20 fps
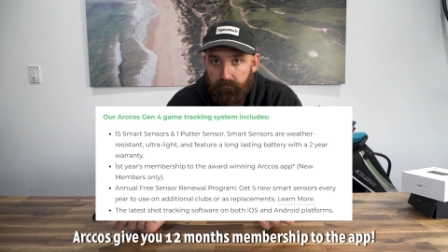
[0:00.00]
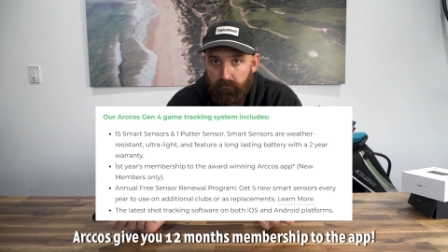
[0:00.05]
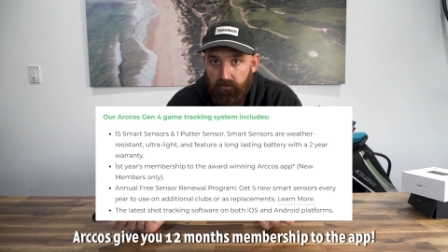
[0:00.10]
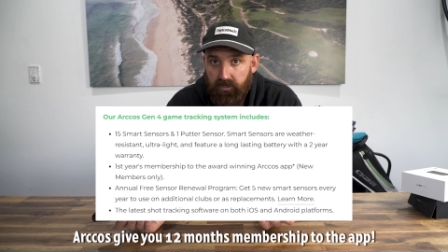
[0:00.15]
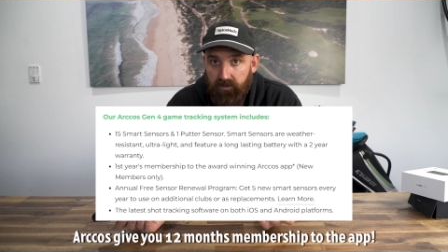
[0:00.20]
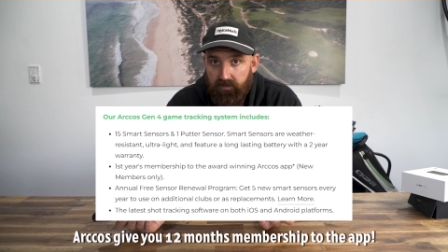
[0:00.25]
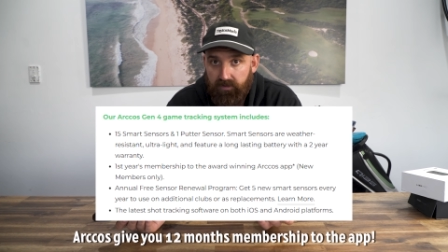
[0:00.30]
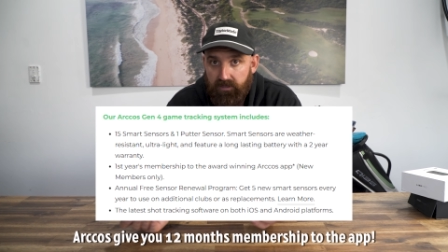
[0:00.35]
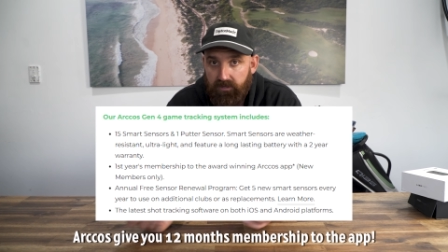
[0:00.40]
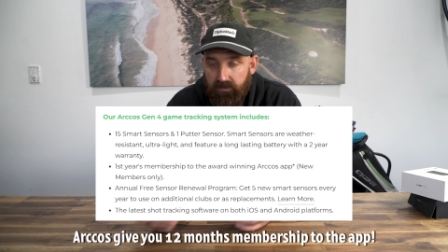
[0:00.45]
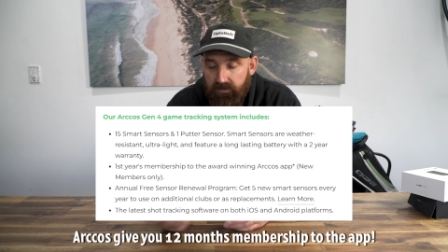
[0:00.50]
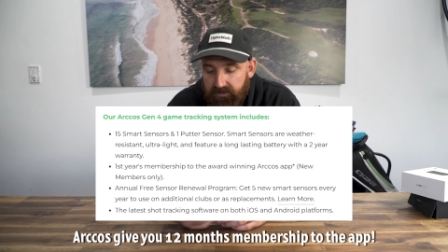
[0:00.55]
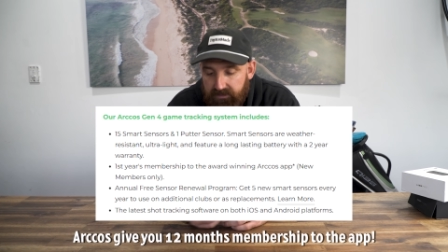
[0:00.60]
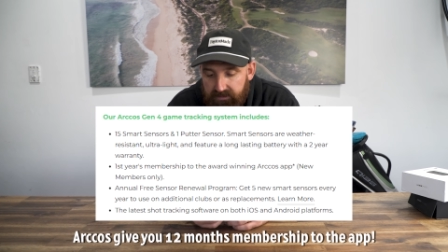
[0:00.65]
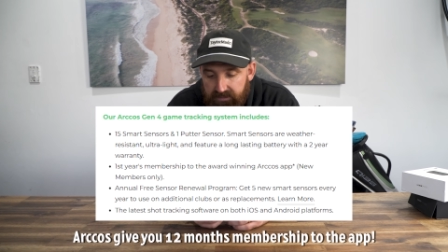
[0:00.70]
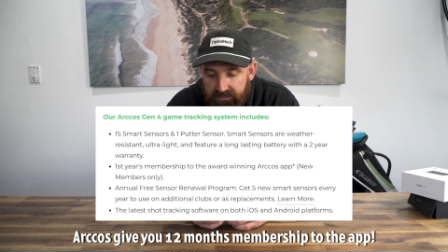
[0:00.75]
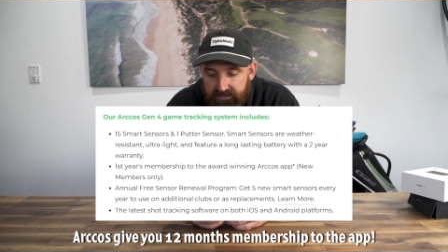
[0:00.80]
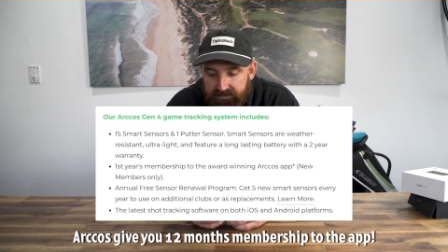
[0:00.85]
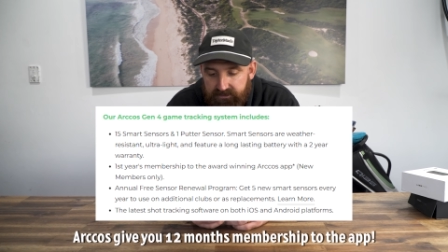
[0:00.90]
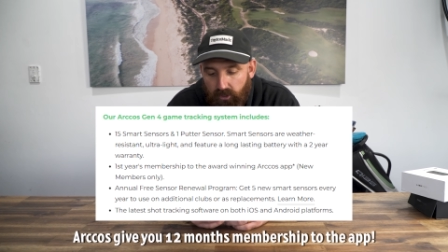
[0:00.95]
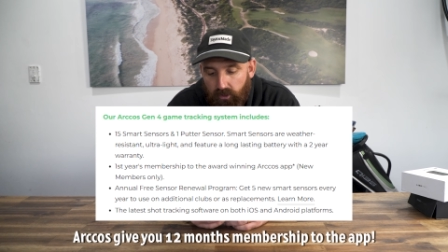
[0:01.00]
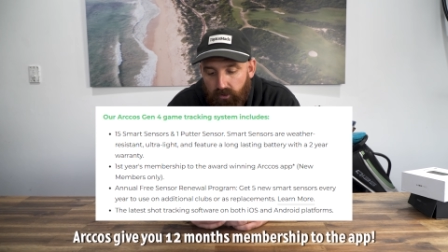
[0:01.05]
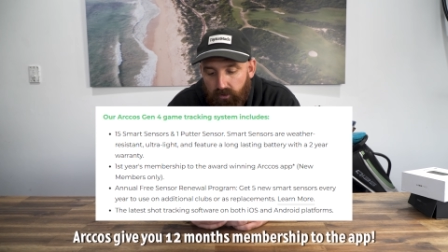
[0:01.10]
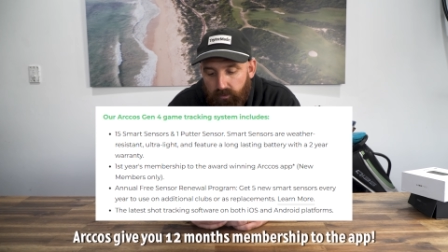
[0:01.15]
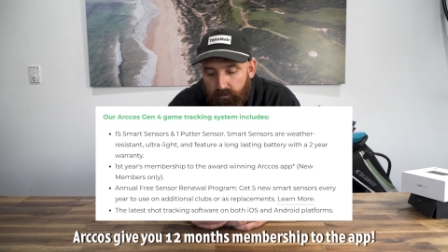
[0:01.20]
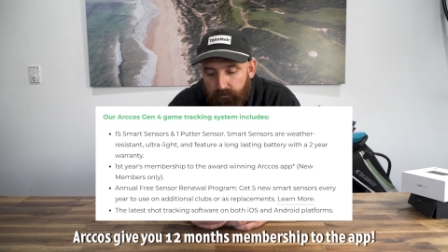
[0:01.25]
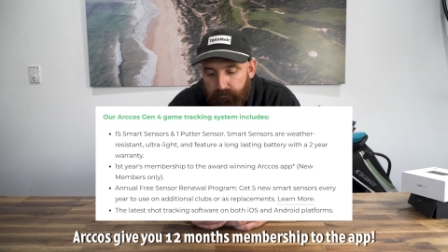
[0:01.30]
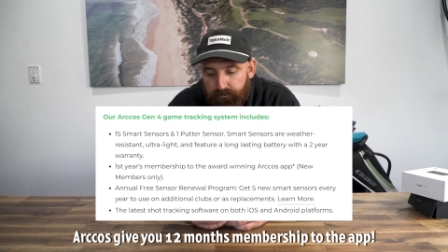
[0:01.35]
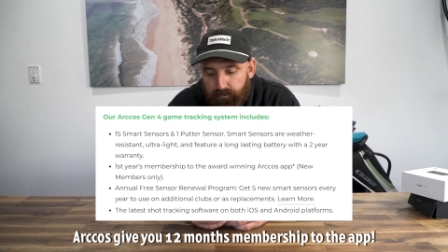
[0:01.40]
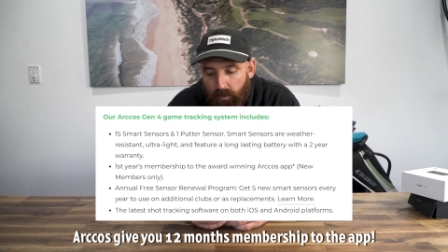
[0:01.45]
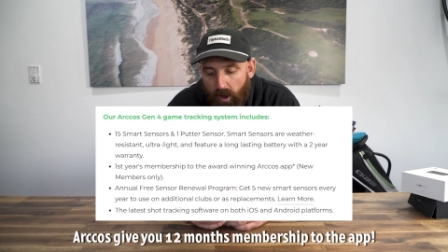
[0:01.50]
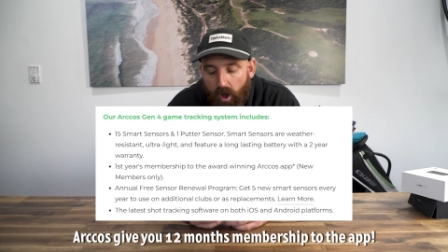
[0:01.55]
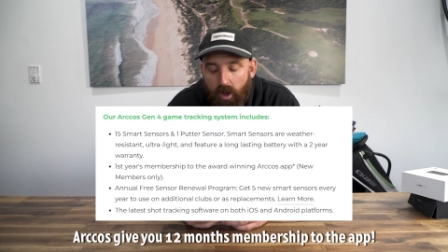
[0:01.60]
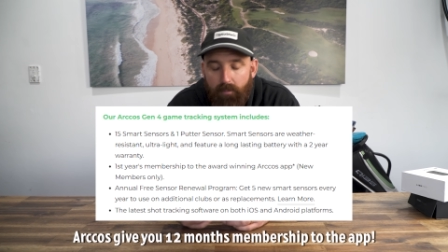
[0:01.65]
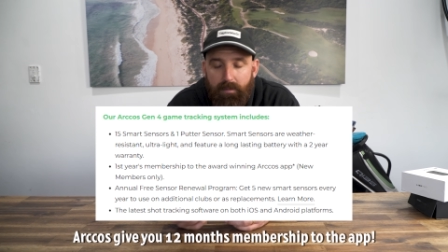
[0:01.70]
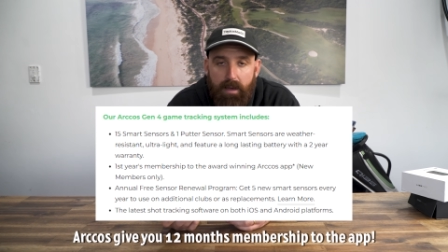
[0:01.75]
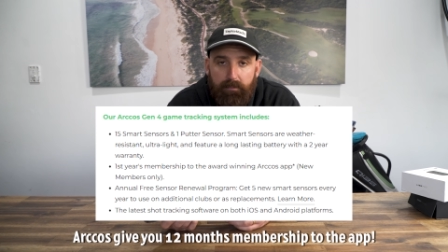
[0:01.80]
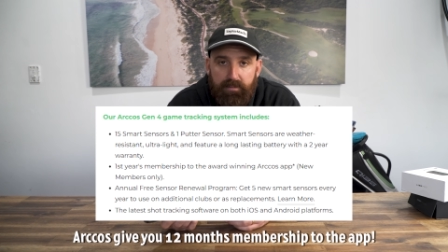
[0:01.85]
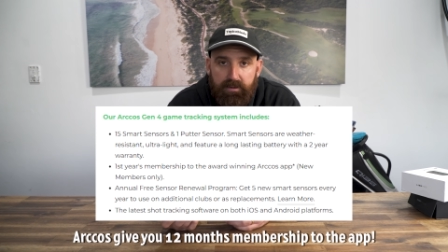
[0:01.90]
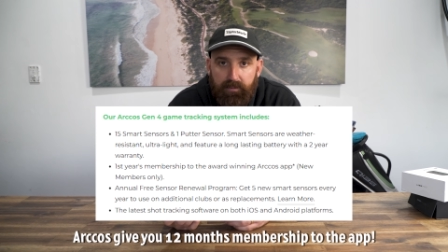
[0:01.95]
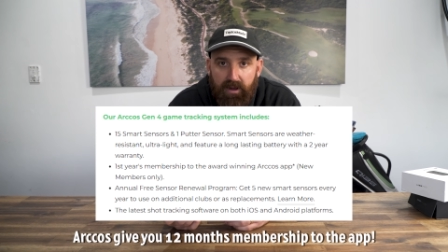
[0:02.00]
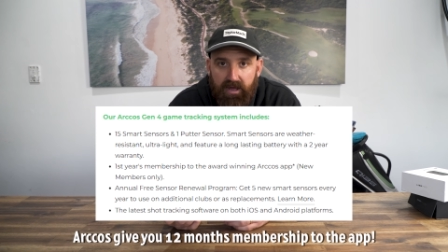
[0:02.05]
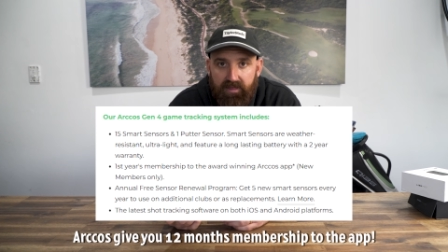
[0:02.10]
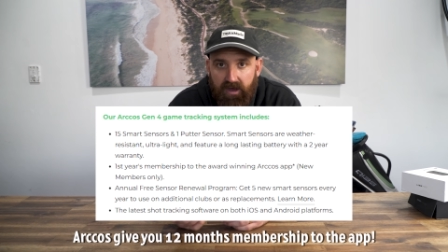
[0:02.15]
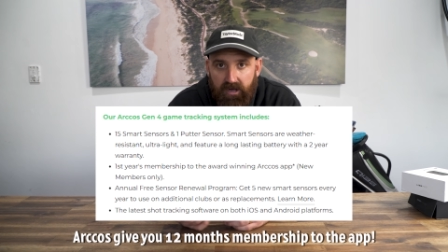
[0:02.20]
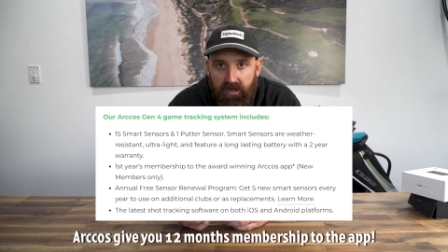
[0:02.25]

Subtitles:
really. So I'm happy to pay the